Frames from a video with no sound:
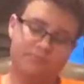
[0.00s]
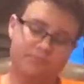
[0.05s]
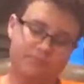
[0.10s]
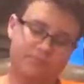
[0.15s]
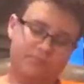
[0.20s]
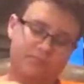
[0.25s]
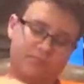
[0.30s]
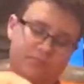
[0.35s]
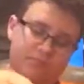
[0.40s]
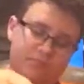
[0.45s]

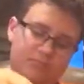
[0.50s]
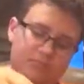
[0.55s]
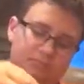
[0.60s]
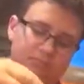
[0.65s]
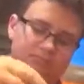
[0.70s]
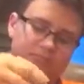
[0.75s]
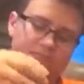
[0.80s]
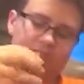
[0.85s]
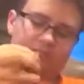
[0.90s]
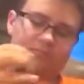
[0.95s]

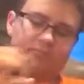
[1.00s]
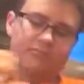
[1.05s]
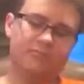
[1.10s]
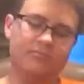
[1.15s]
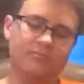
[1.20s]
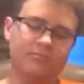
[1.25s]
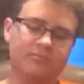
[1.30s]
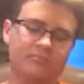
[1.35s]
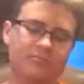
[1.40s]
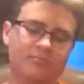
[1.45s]

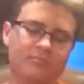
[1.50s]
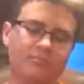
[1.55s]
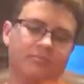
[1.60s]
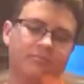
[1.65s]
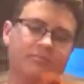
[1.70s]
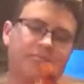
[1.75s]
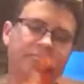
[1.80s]
[no speech]